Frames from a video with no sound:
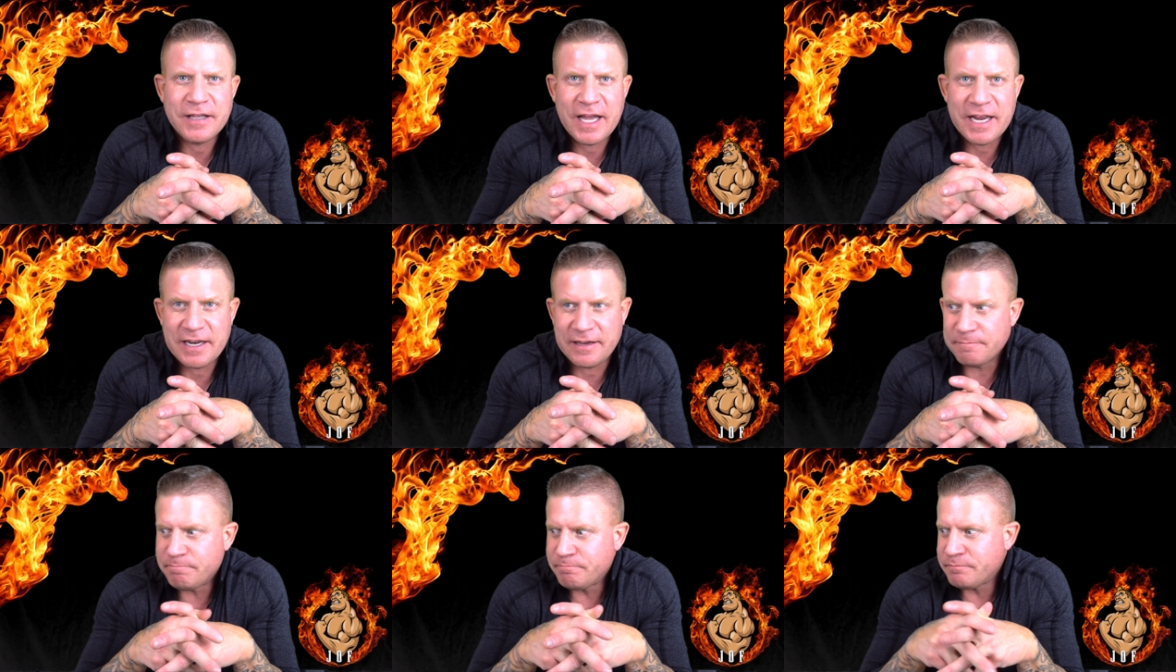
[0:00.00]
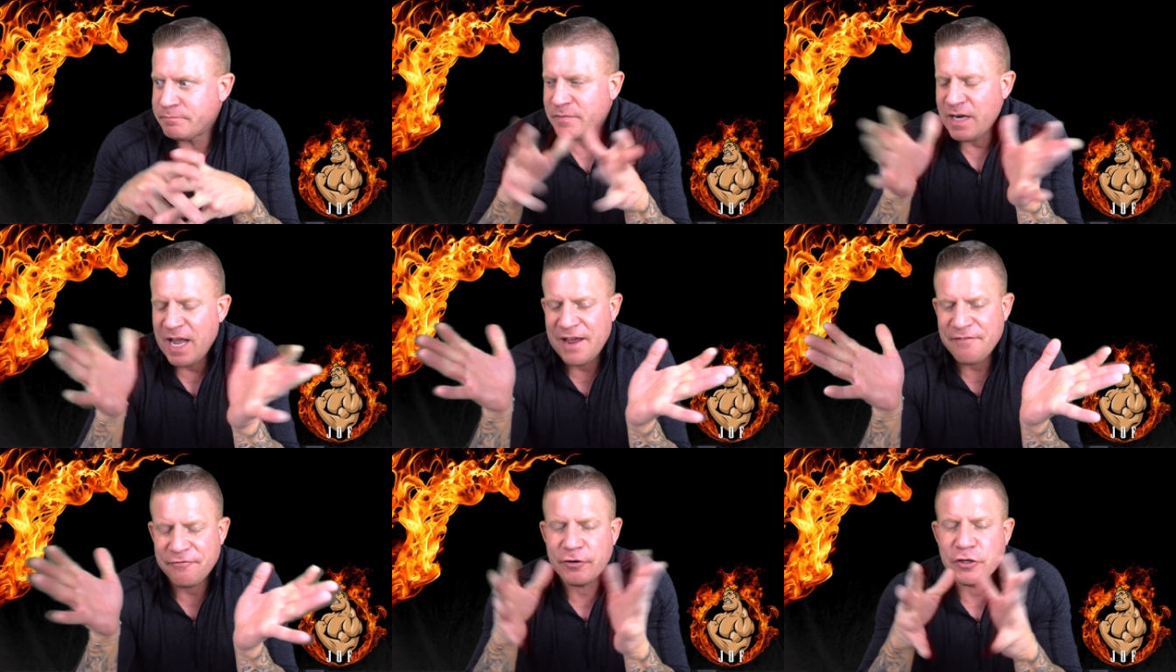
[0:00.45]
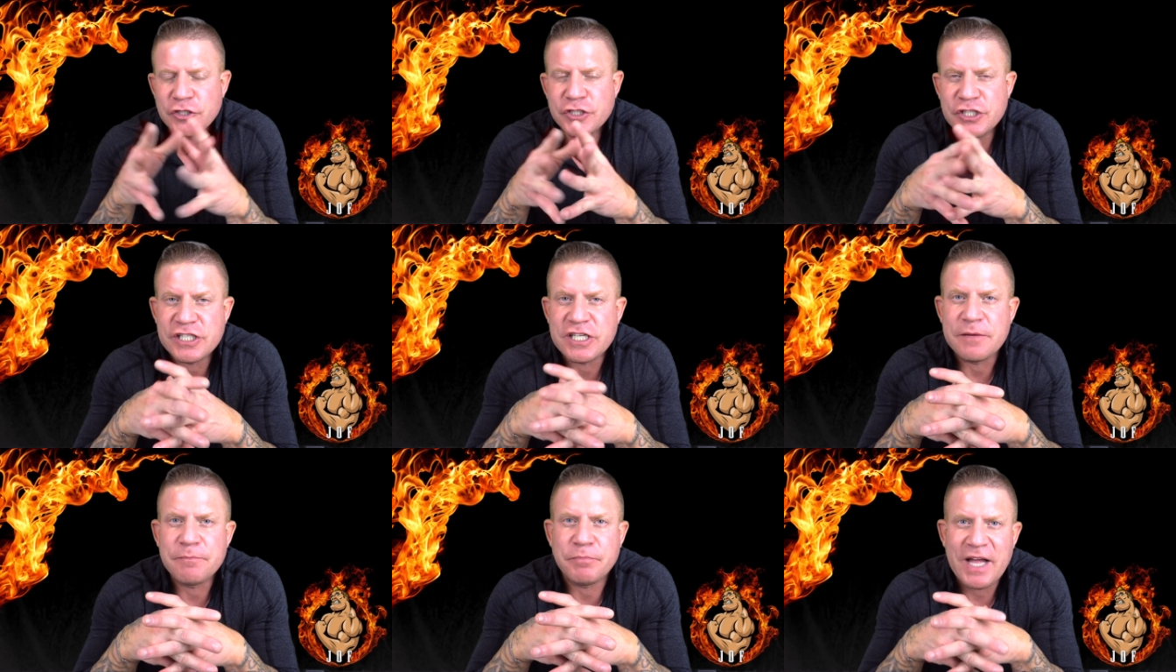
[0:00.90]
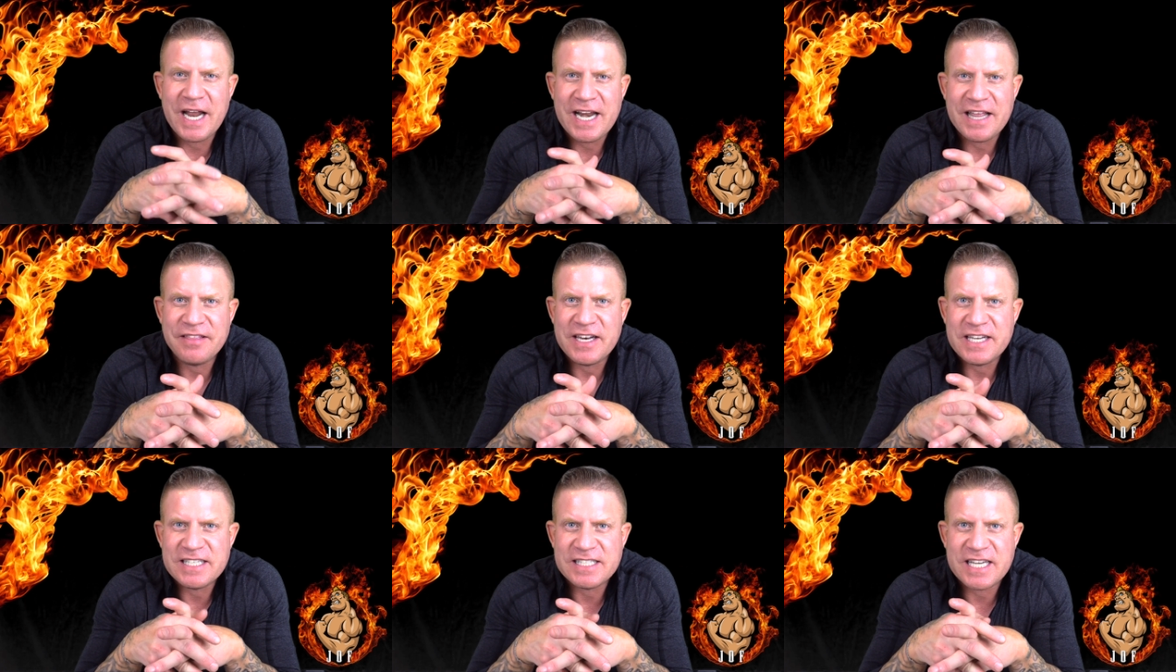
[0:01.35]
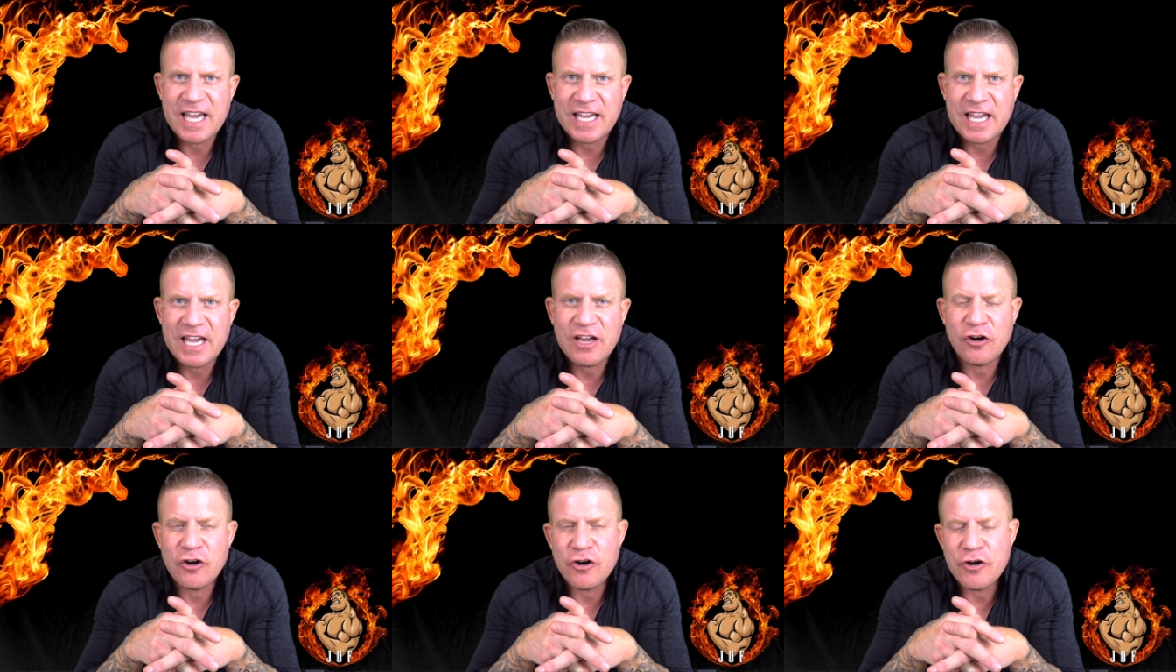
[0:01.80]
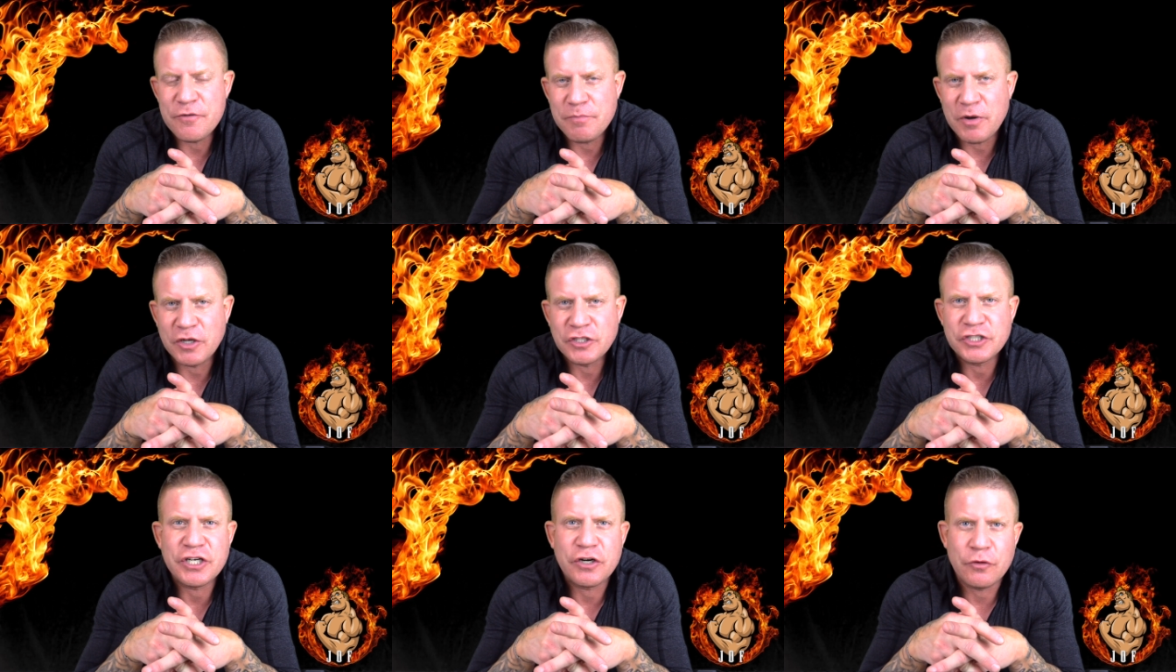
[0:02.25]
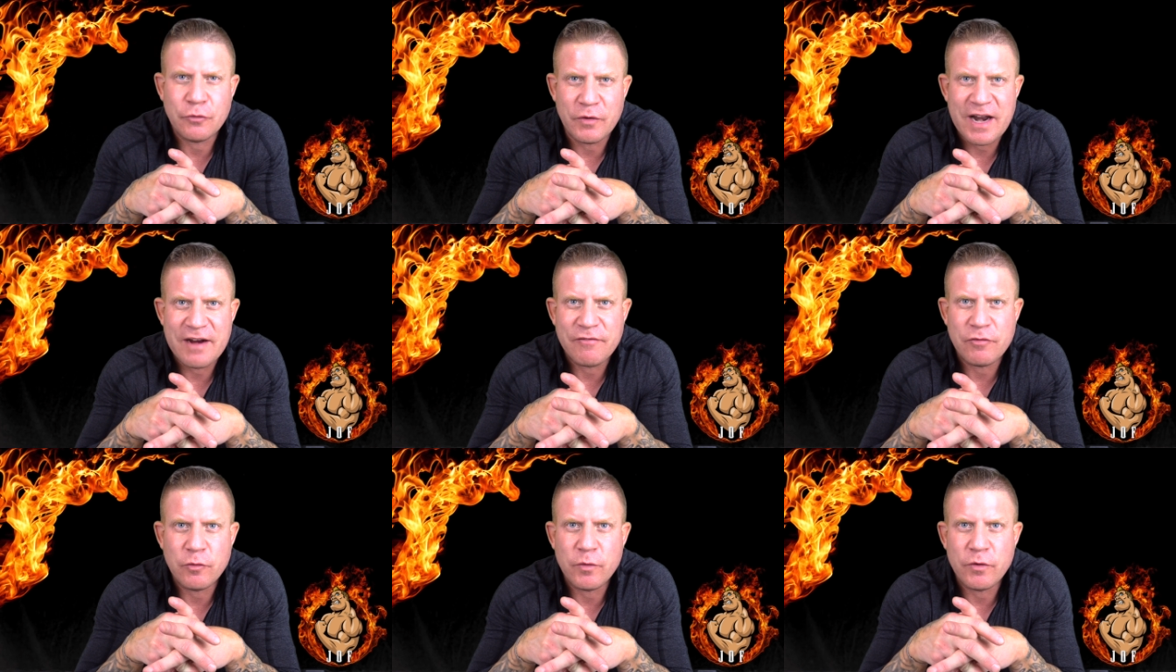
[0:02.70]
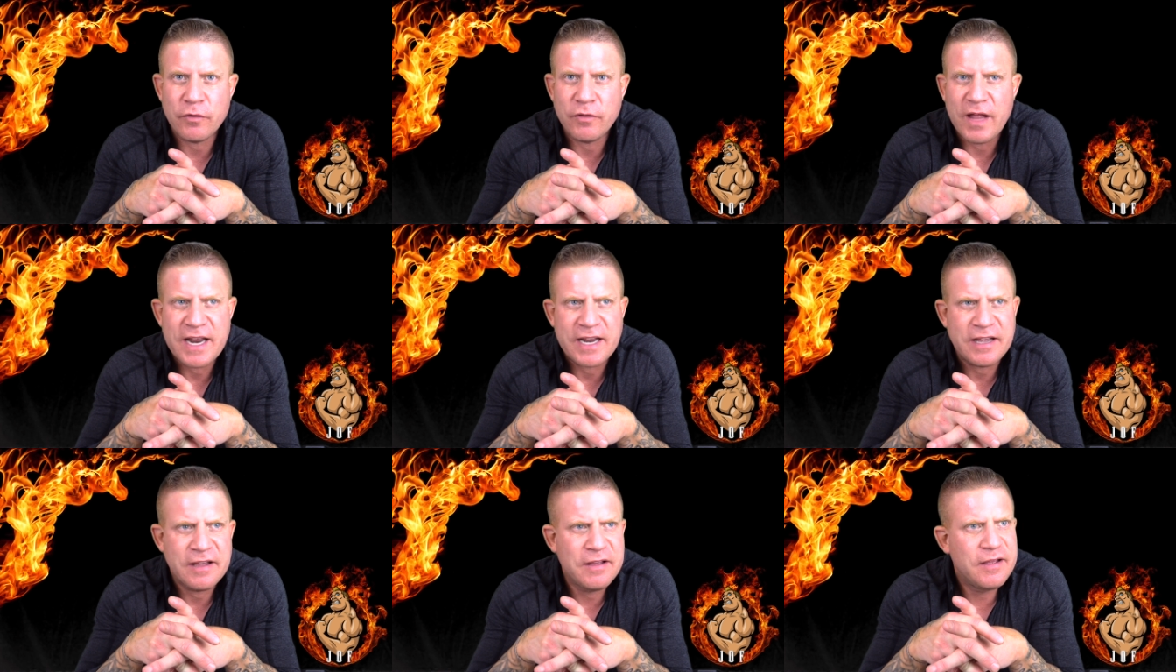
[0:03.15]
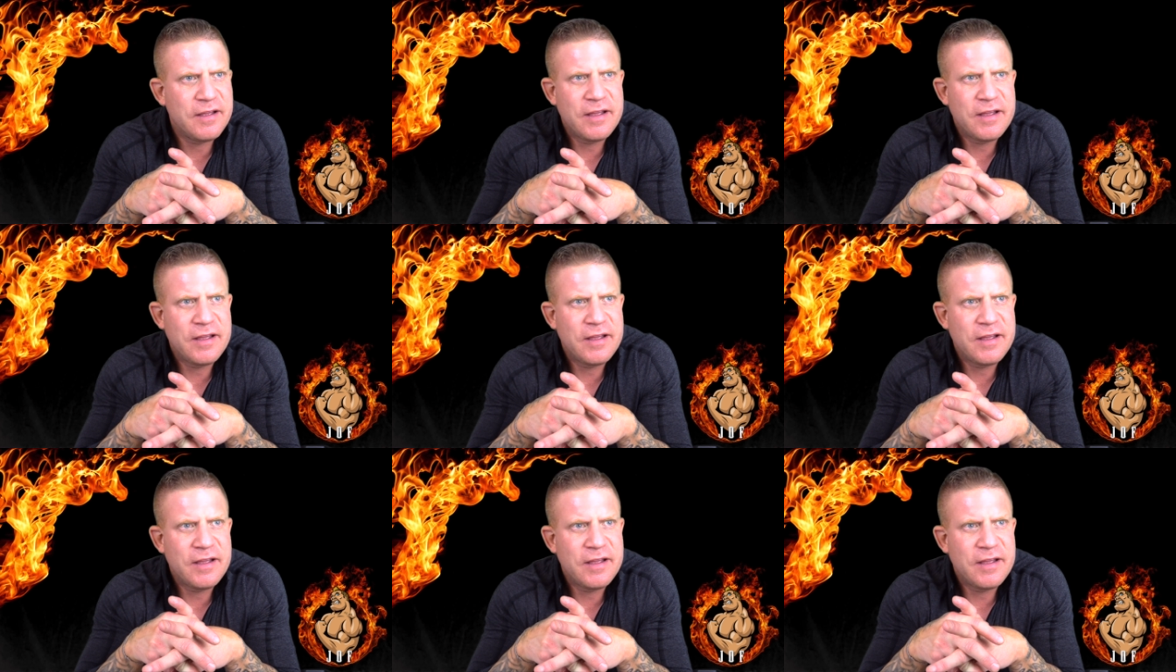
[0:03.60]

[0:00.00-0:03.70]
Like, at first she's complaining that he's kicking her and punching her, whatever, and we were like,